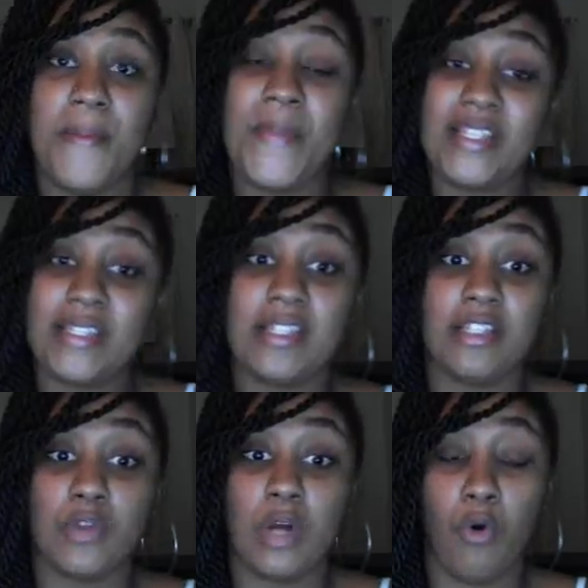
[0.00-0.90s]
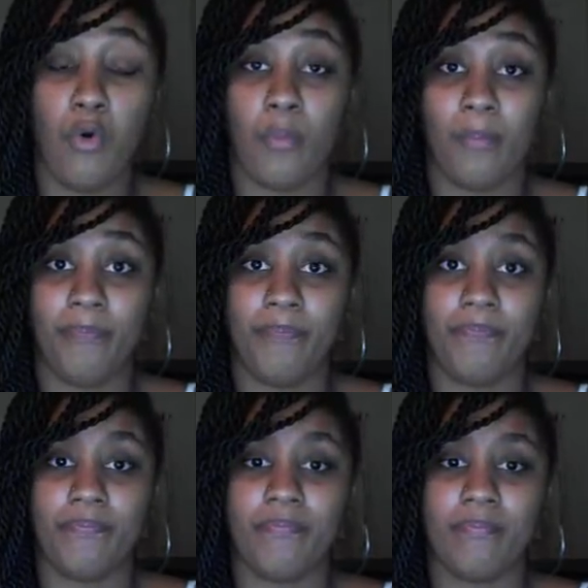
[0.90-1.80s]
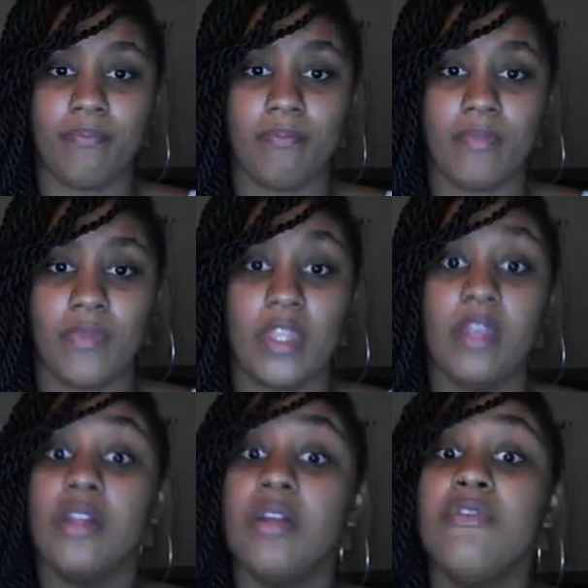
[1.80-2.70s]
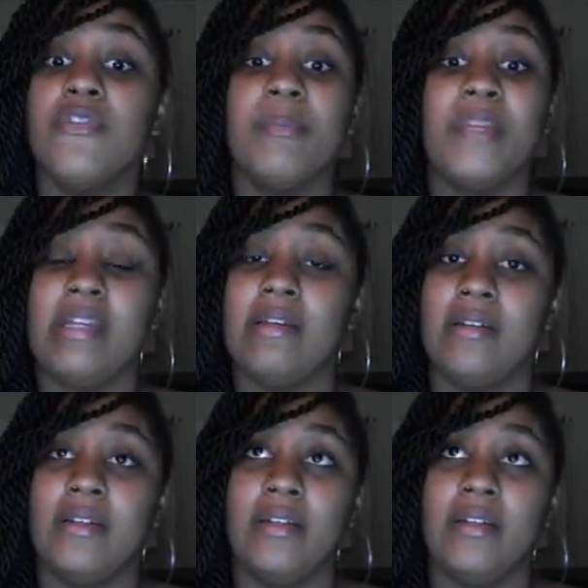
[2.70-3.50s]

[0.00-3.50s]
makes it into a home. Your love for me